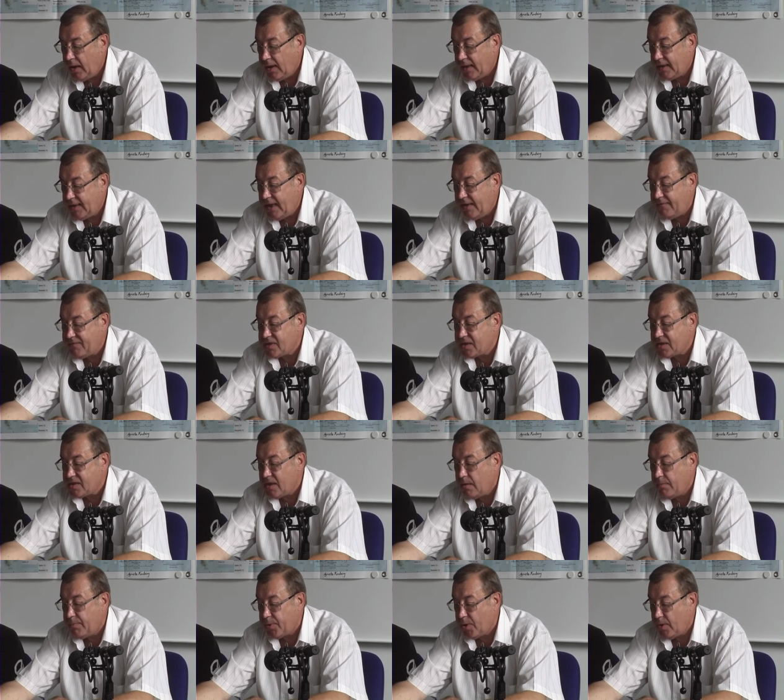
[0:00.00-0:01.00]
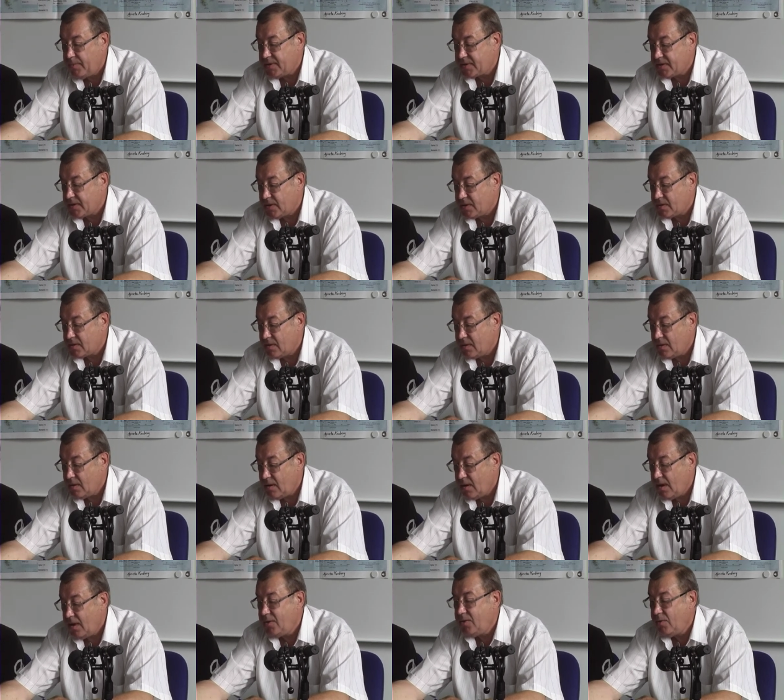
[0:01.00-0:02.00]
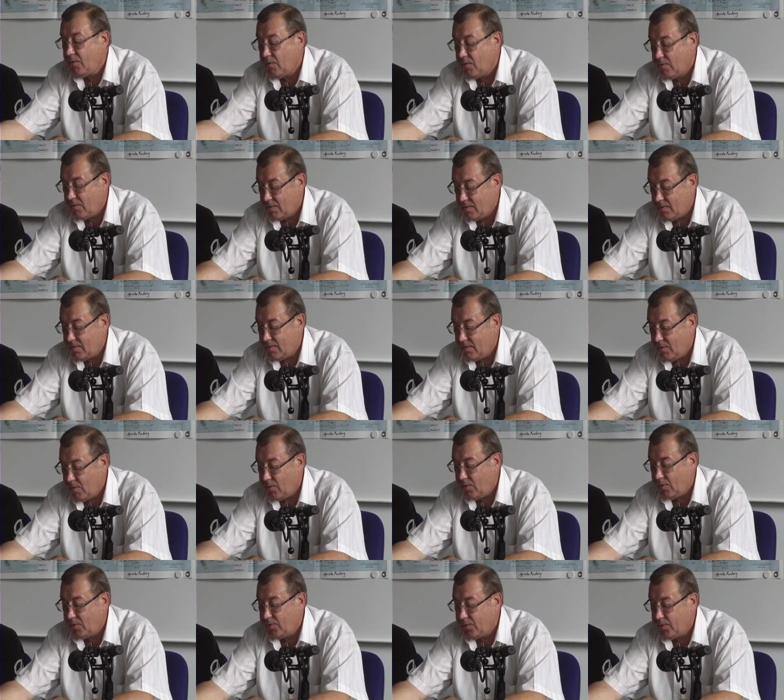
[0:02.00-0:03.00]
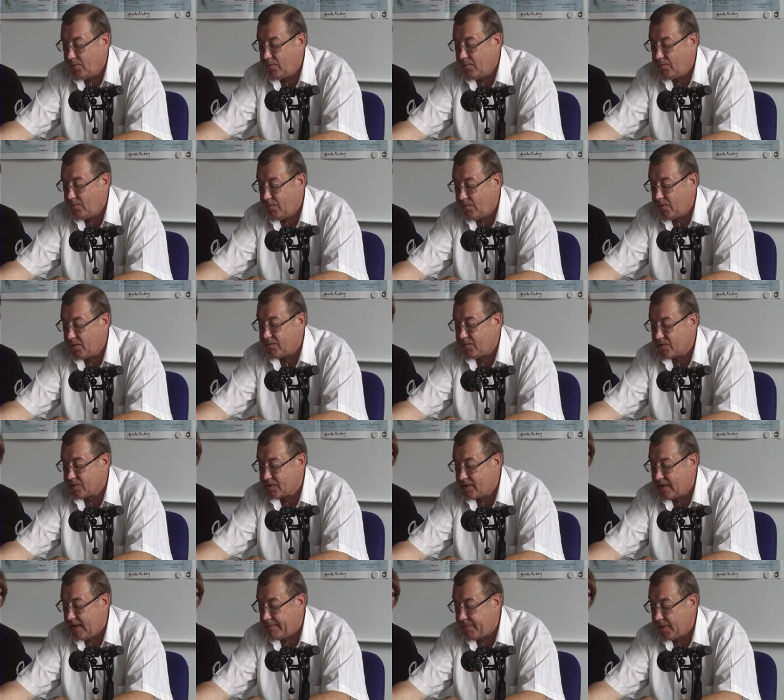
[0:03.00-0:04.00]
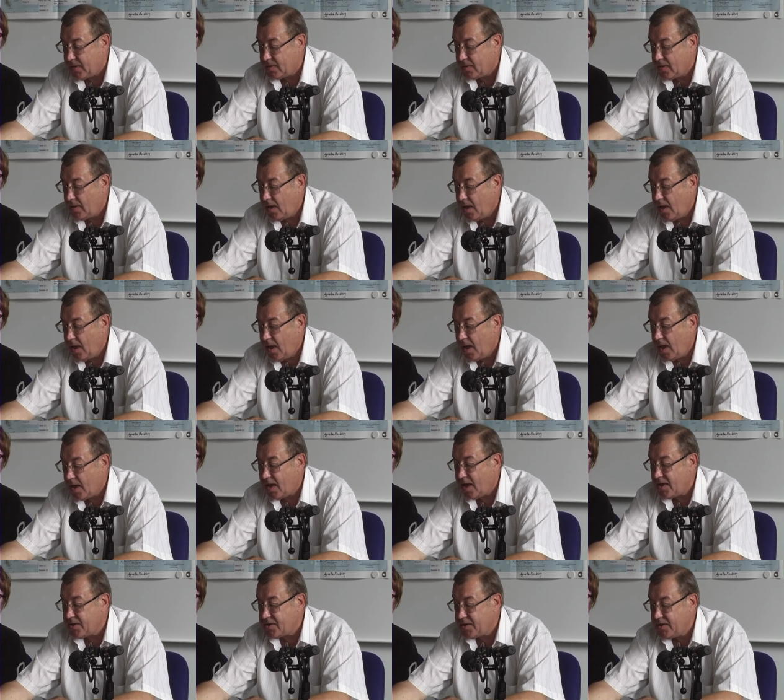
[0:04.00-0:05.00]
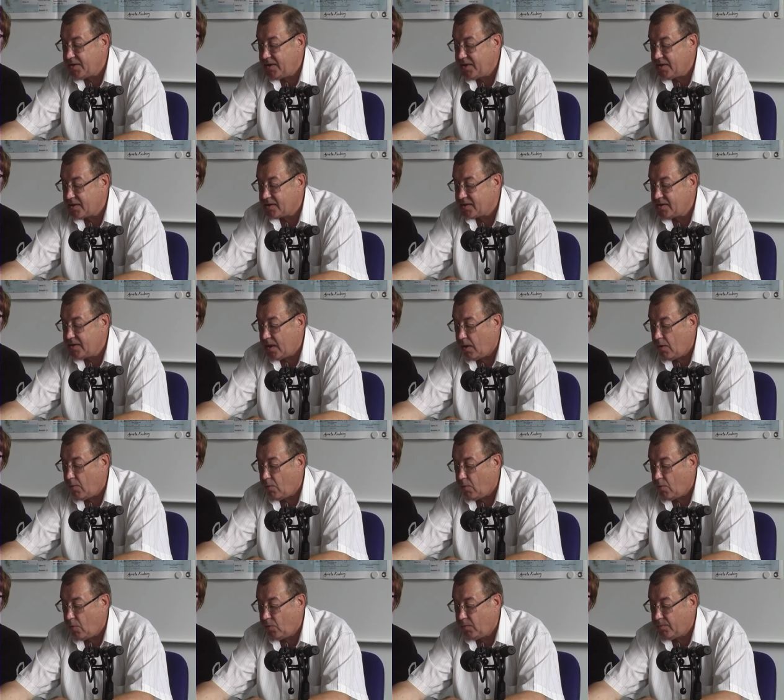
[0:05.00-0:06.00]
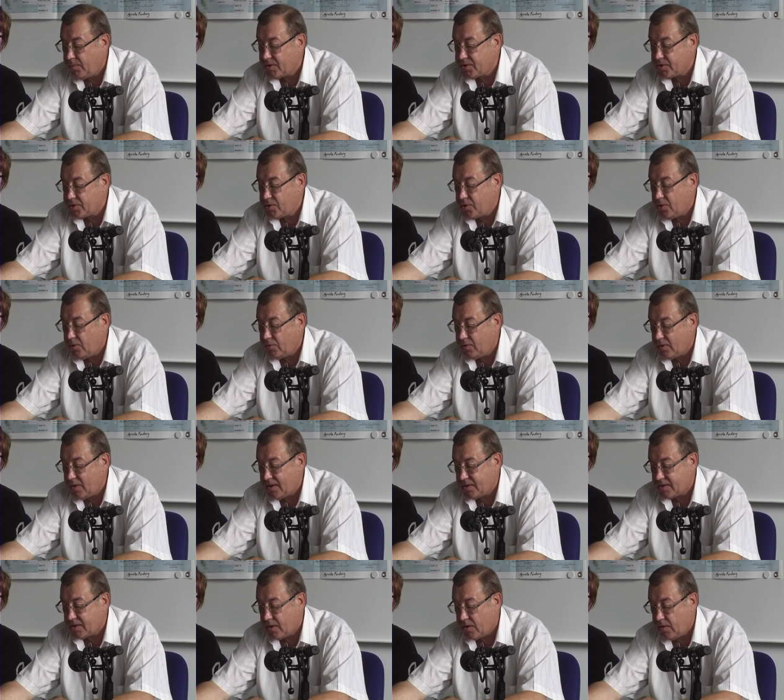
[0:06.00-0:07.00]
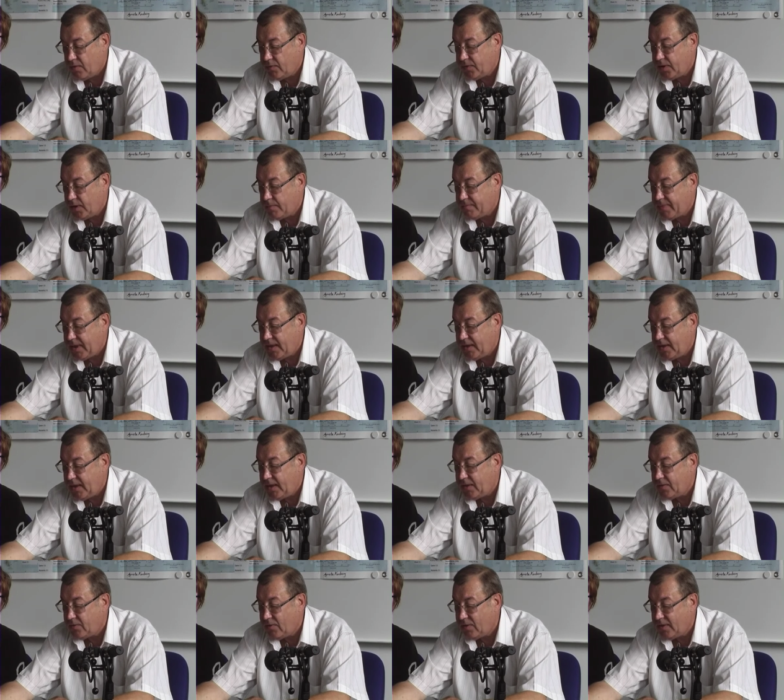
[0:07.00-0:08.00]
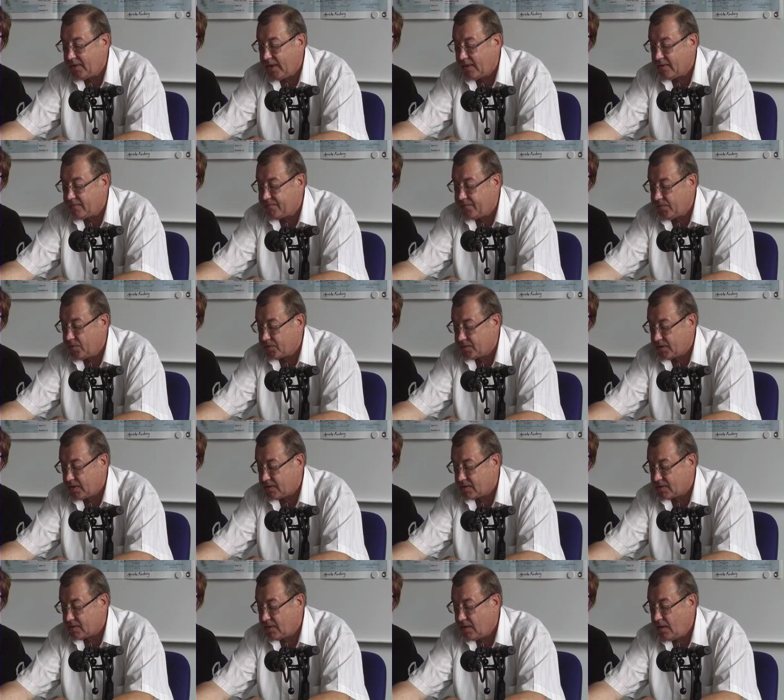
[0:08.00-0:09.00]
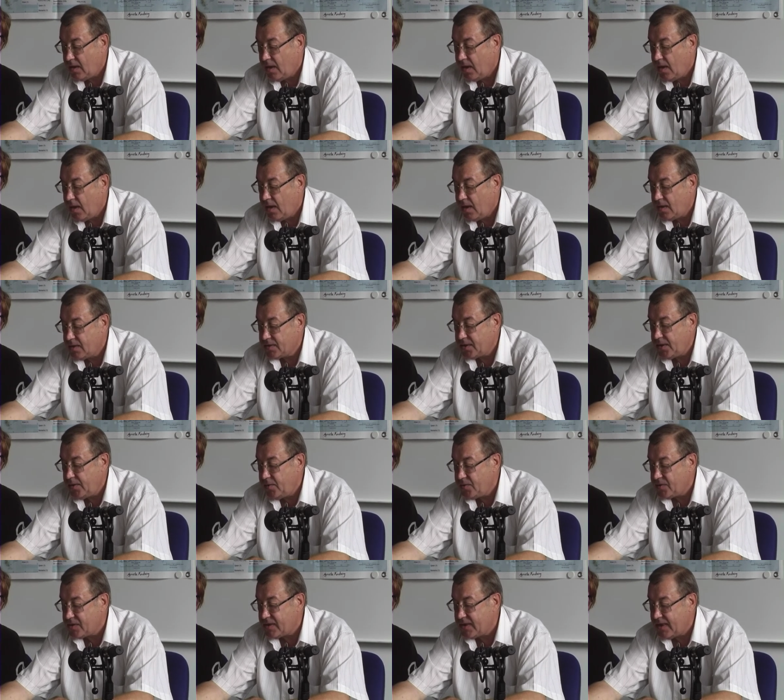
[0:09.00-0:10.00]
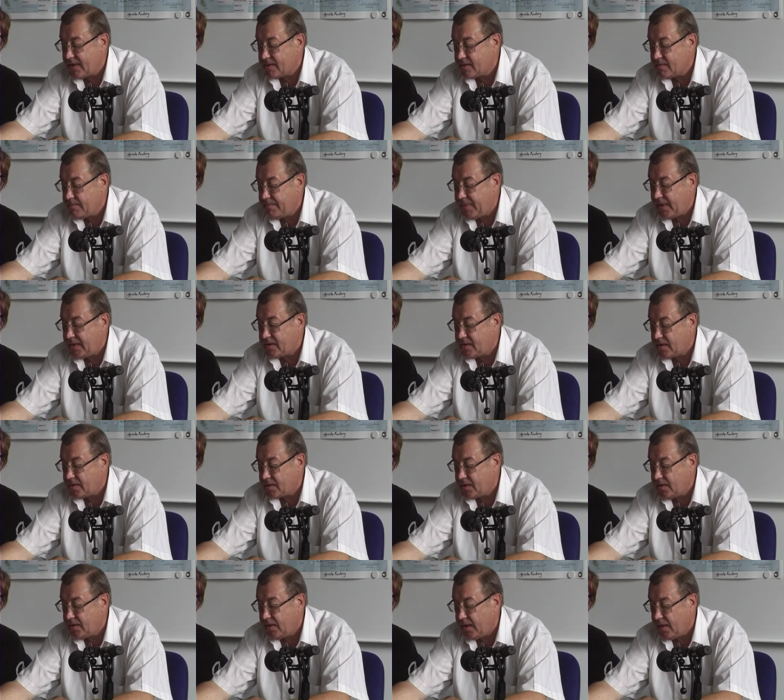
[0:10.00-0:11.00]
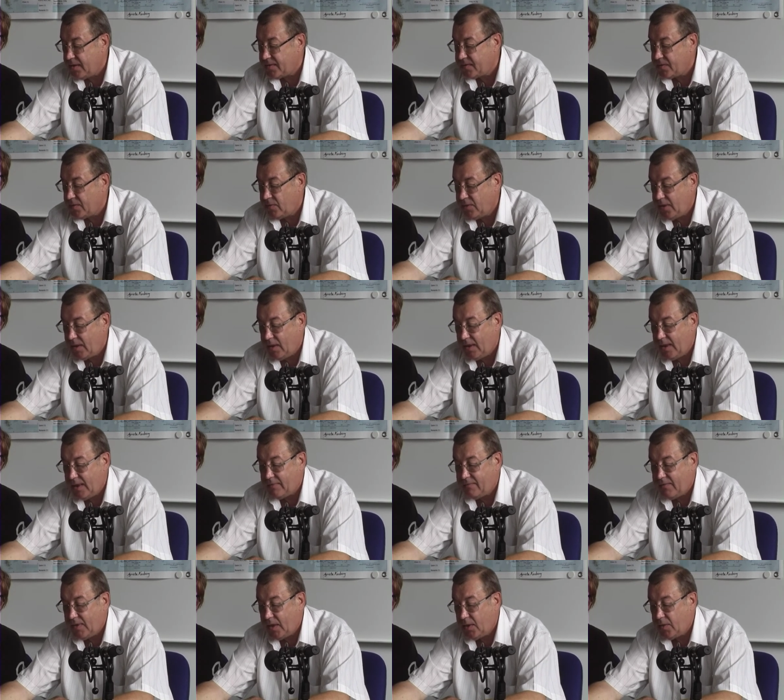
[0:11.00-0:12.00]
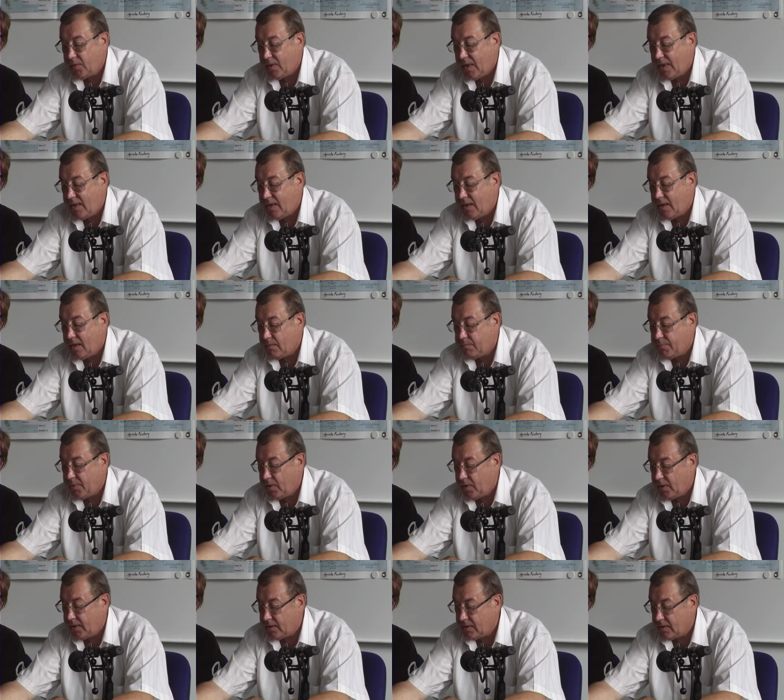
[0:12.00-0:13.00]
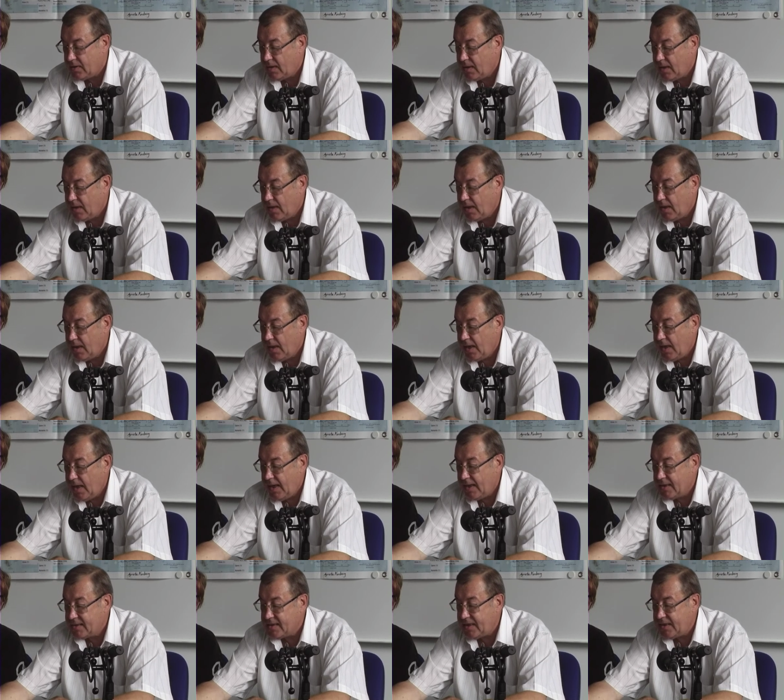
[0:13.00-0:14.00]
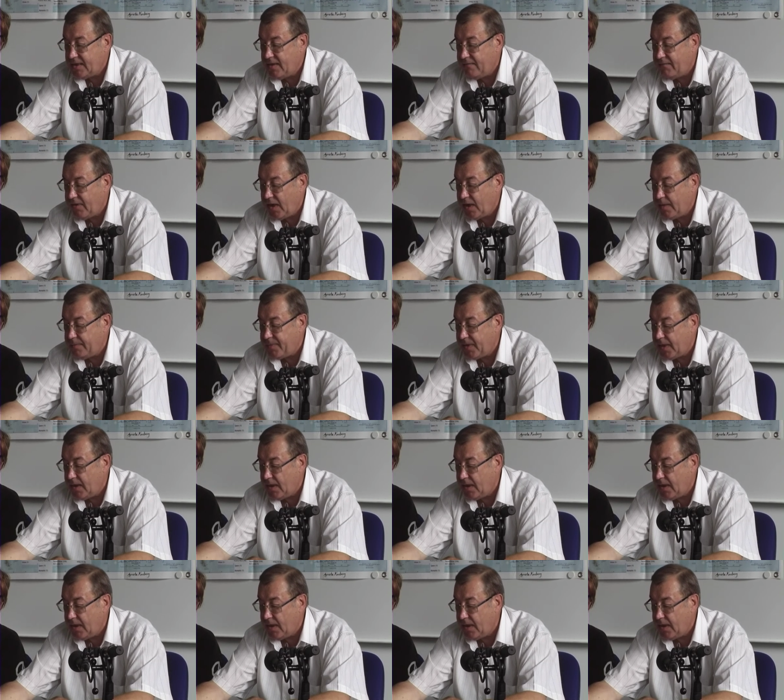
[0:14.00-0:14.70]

gave the same promises. And you all know what was happened. Russia is now almost totally surrounded by NATO alien forces. The US has bases in Estonia, Latvia, Lithuania and Poland. They develop